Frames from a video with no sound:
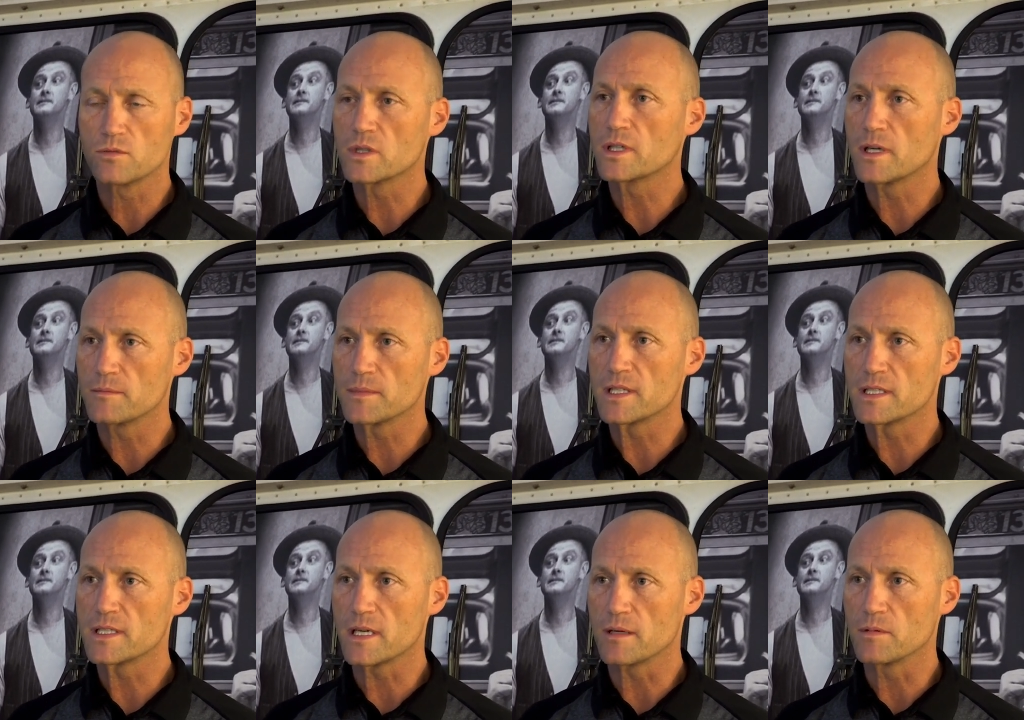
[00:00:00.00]
Speaker 1: will come to
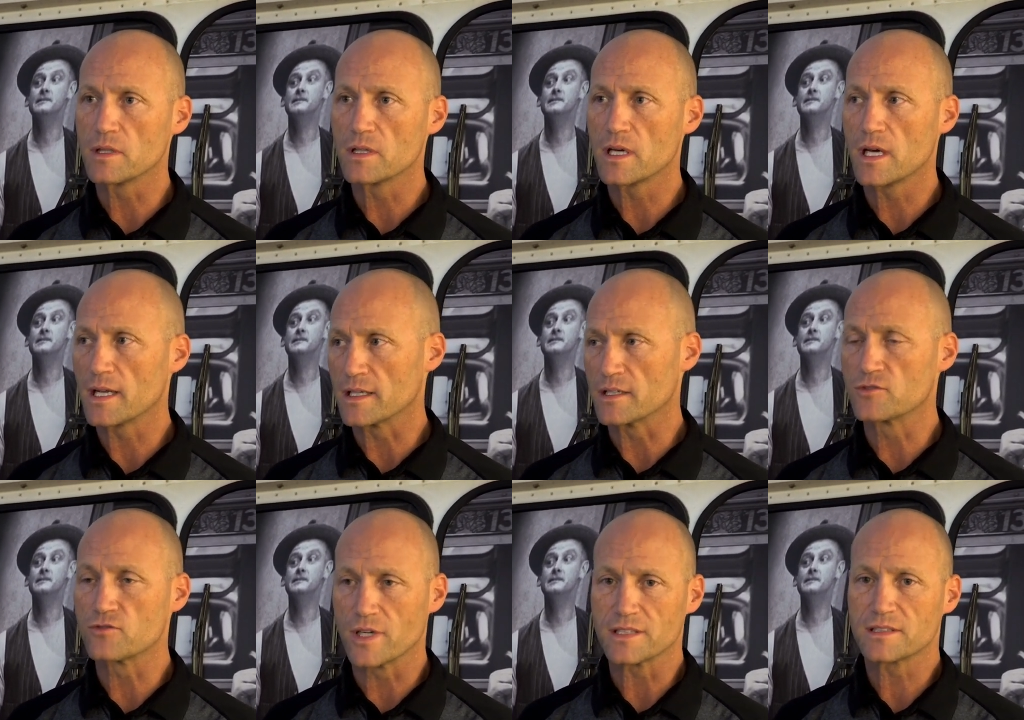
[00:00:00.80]
the table and
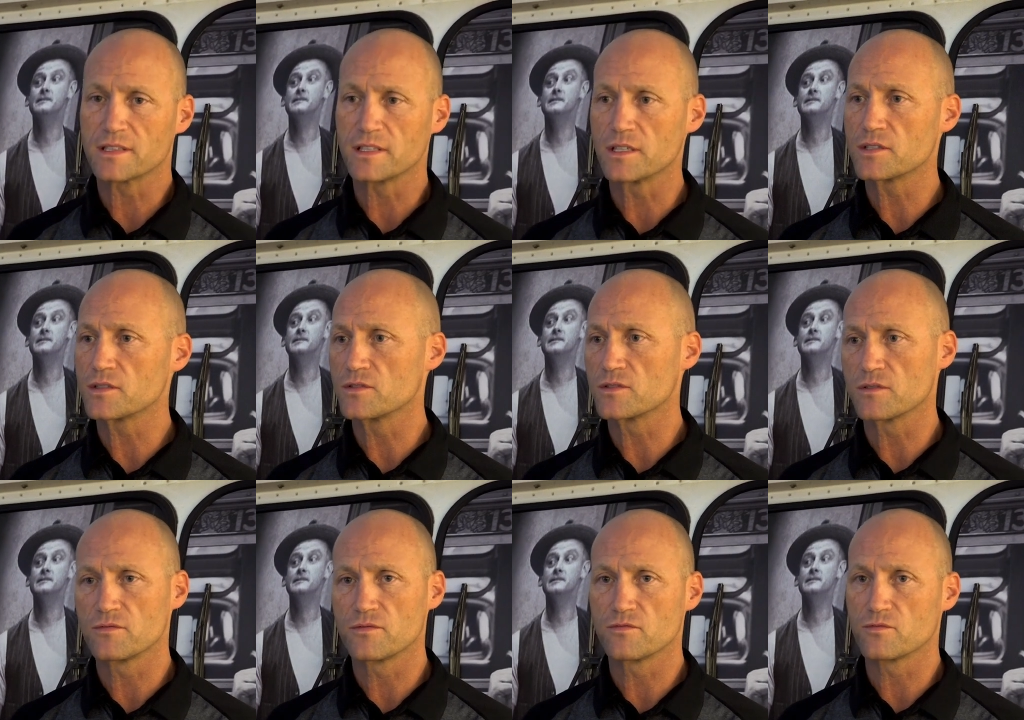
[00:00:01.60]
address the issues
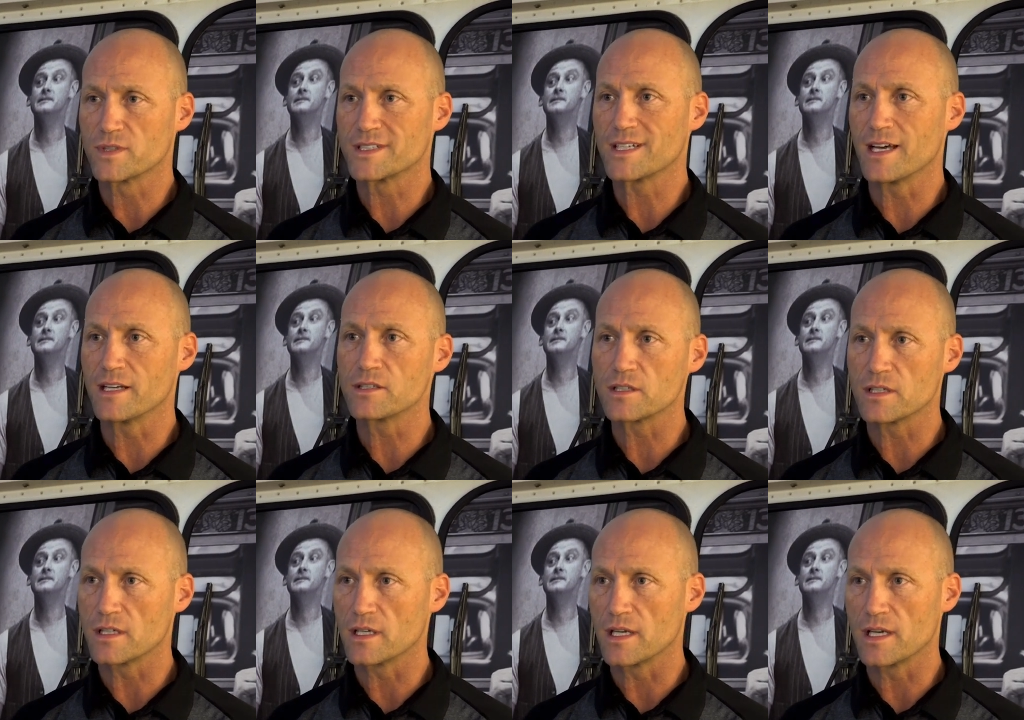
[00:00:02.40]
of
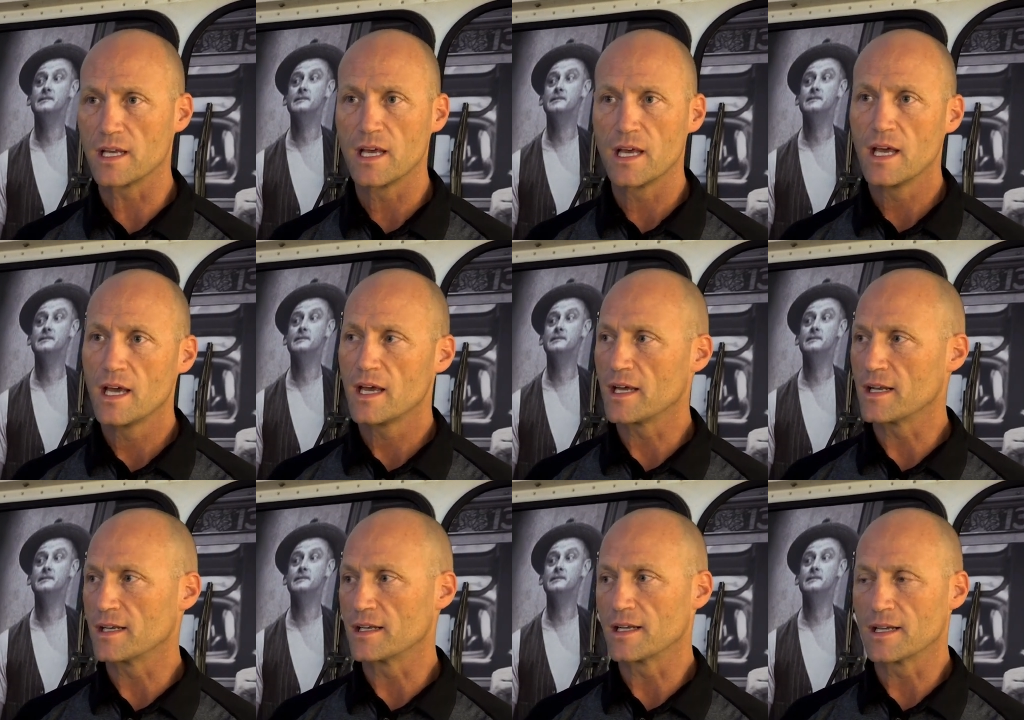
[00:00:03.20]
retention and
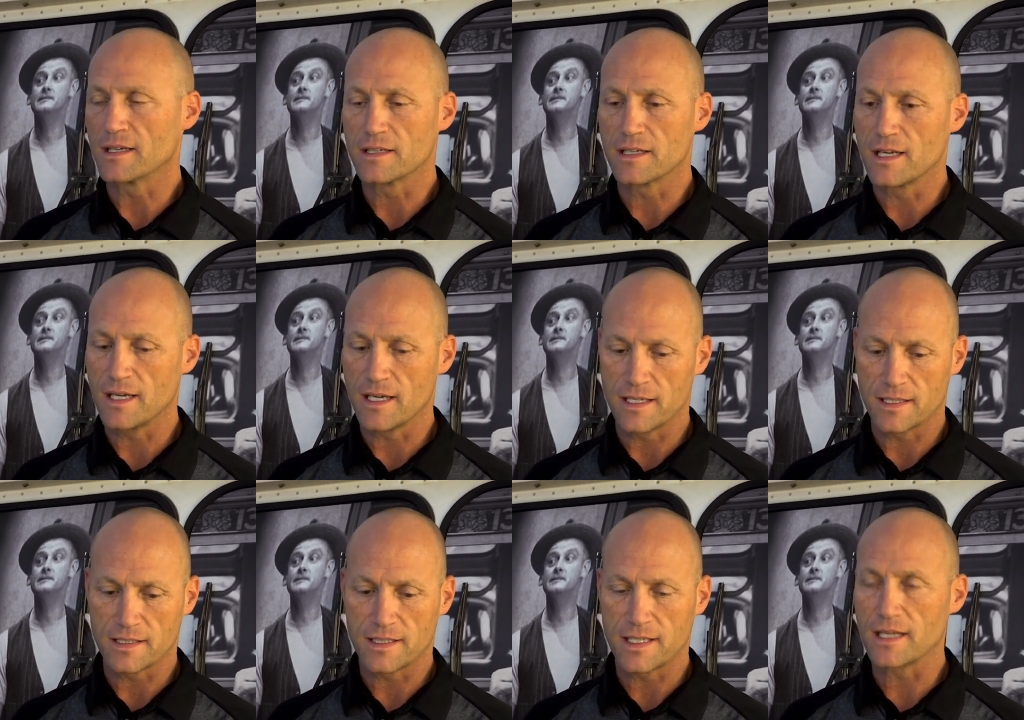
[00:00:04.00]
and and,
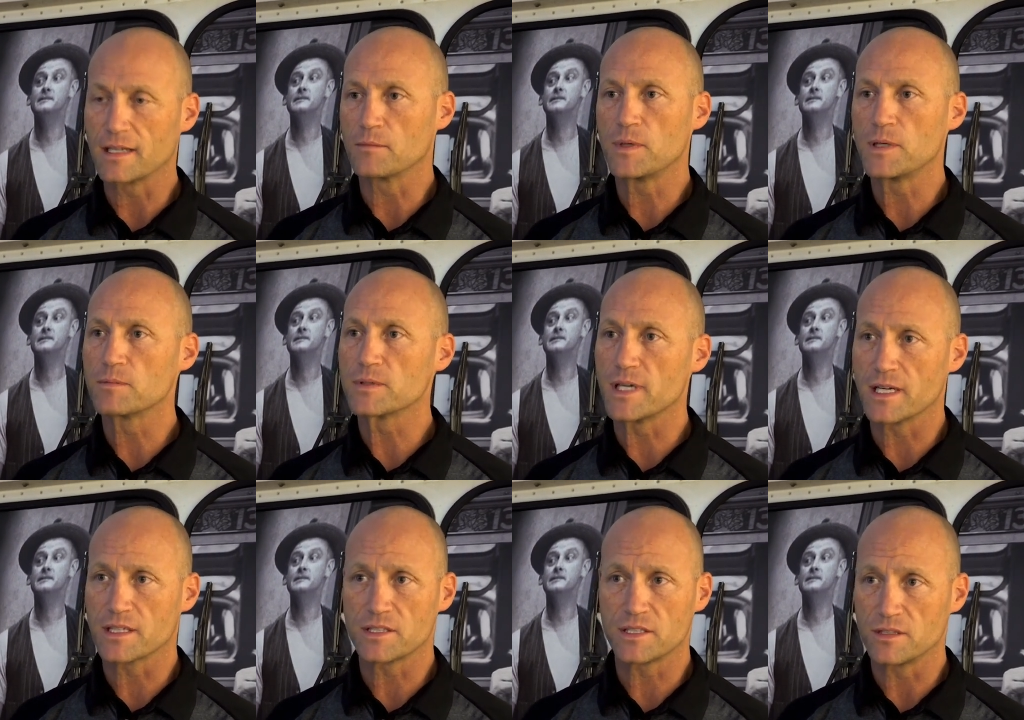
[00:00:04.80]
and getting people
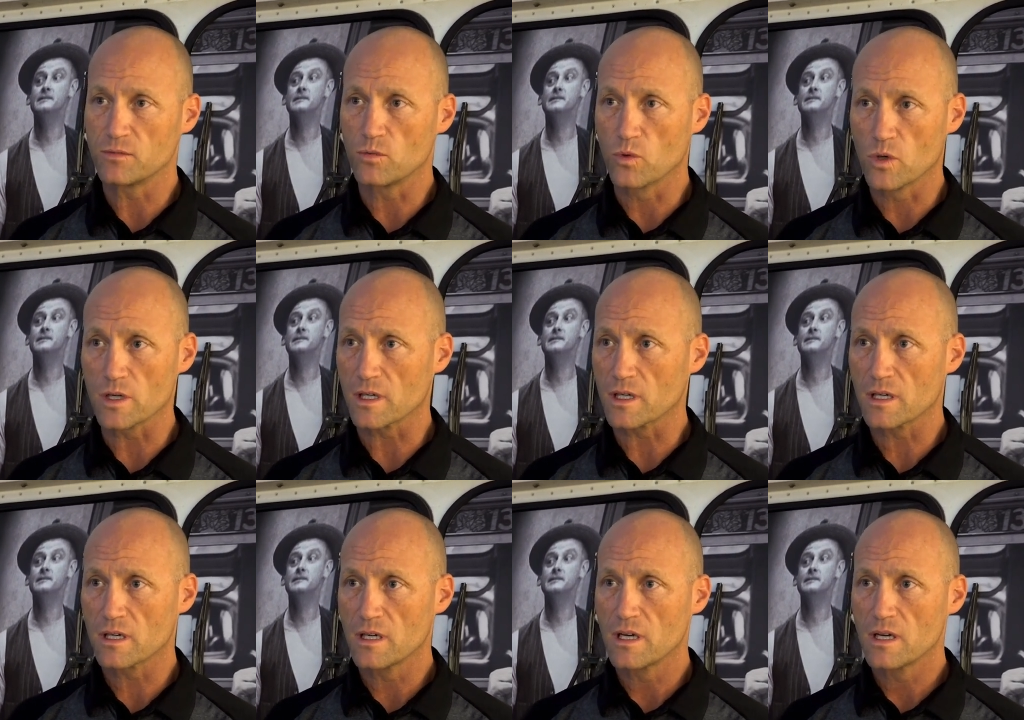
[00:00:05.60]
to actually work.